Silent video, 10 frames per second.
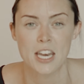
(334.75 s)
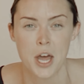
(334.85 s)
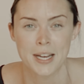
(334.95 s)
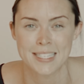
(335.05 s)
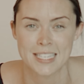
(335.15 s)
that
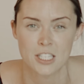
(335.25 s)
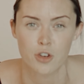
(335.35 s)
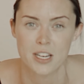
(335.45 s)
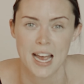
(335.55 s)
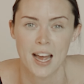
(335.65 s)
90
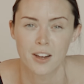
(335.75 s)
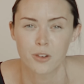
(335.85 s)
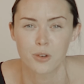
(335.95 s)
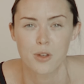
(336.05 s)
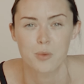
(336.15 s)
degree
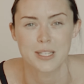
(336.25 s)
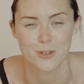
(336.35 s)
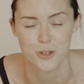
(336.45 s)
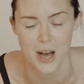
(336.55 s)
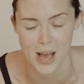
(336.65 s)
angle that we
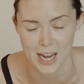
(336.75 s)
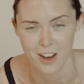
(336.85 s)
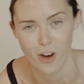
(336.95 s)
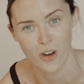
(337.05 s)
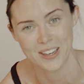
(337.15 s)
saw
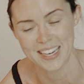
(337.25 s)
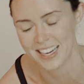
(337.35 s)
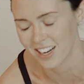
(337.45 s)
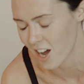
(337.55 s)
earlier on in